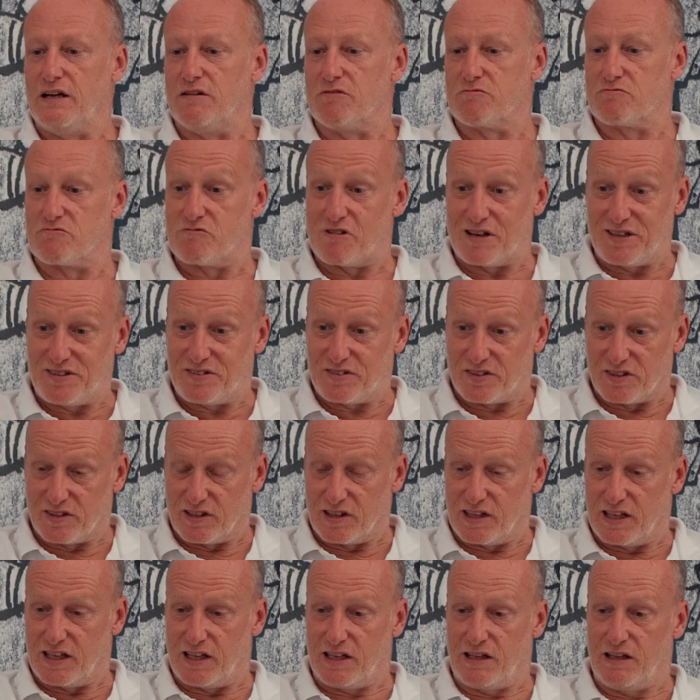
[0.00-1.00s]

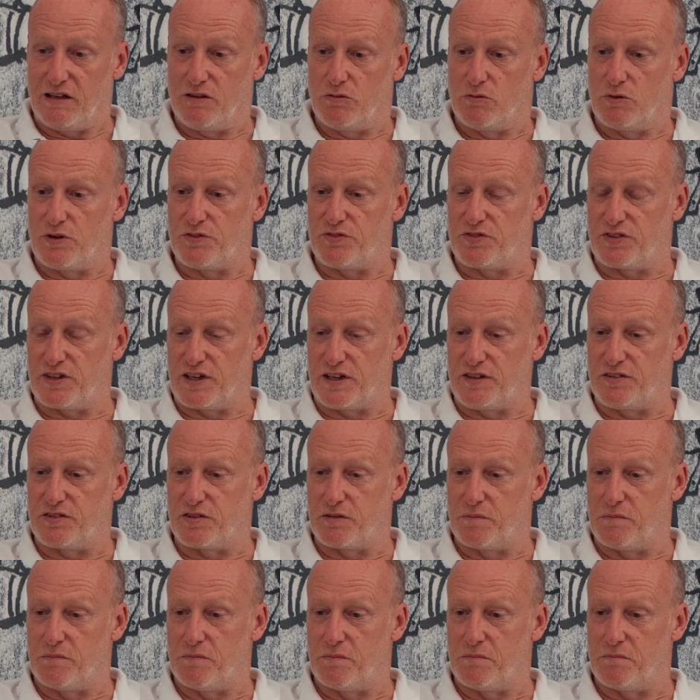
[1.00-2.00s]
Recently, we've seen
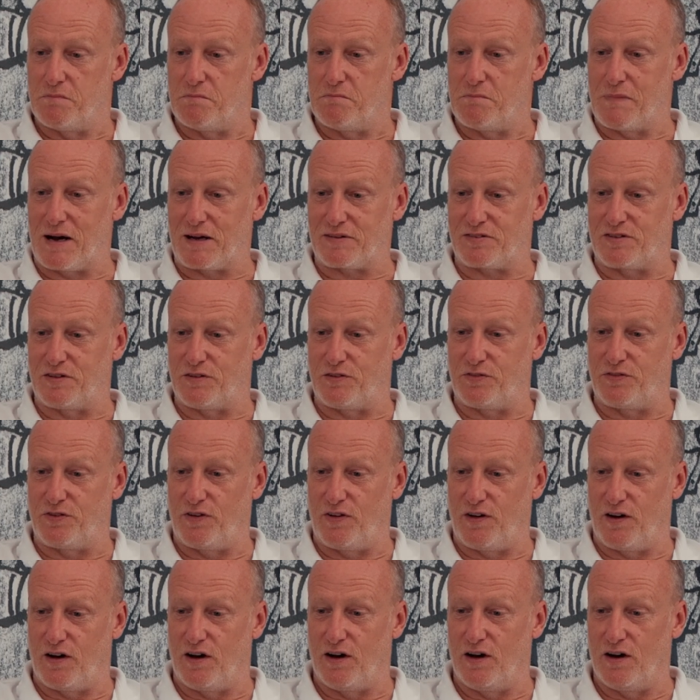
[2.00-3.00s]
some massive
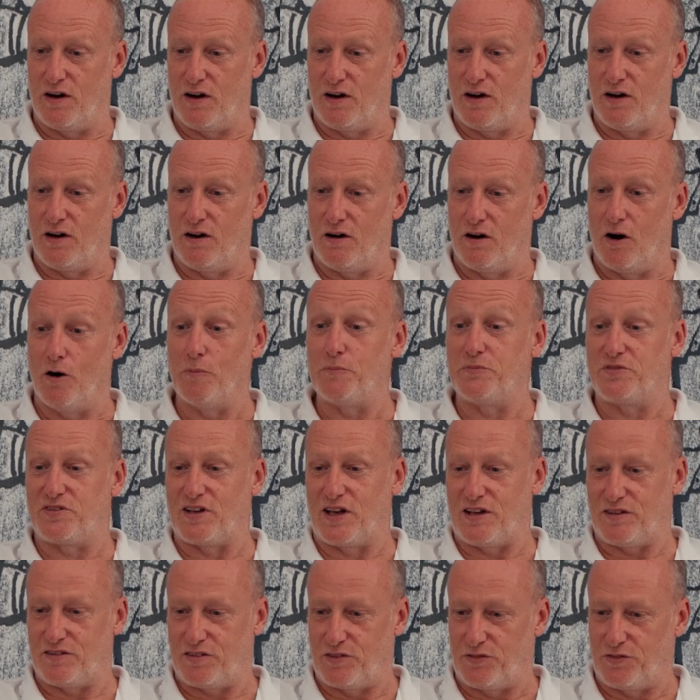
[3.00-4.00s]

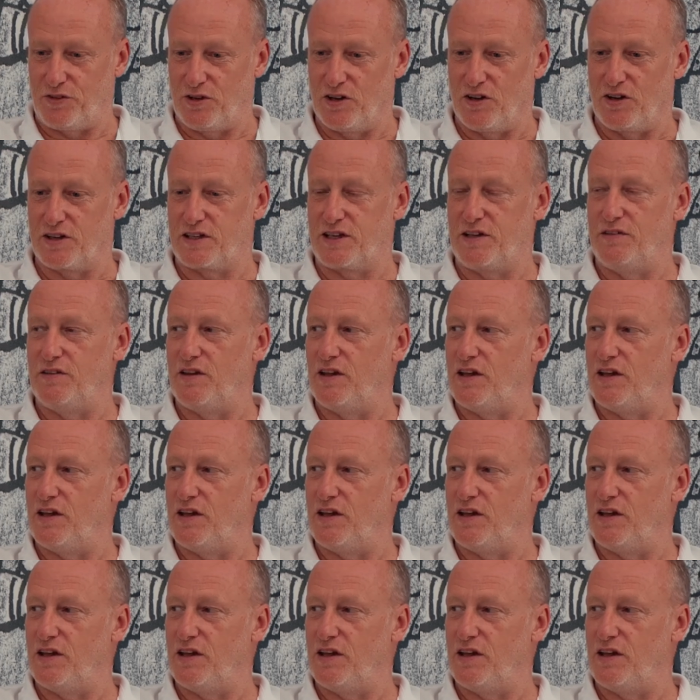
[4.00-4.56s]
upsets, if you like, in